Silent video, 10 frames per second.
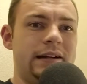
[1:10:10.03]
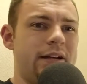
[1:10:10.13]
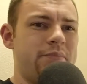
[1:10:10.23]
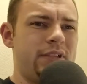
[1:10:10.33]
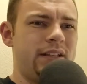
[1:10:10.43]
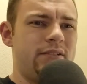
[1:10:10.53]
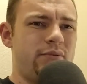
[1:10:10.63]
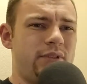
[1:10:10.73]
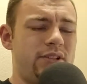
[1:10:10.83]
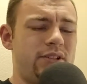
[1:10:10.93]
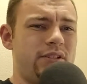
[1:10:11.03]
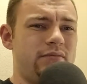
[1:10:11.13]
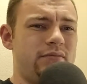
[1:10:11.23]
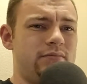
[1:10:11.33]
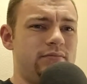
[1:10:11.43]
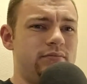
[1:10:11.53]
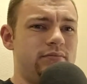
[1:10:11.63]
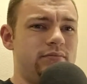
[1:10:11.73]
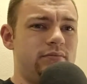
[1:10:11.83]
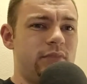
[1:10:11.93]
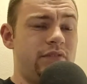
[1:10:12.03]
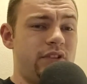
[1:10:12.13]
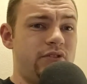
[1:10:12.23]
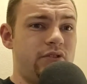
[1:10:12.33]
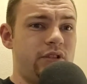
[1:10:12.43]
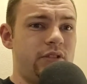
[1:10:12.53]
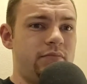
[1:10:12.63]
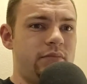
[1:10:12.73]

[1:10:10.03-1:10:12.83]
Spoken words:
I plan to watch it eventually,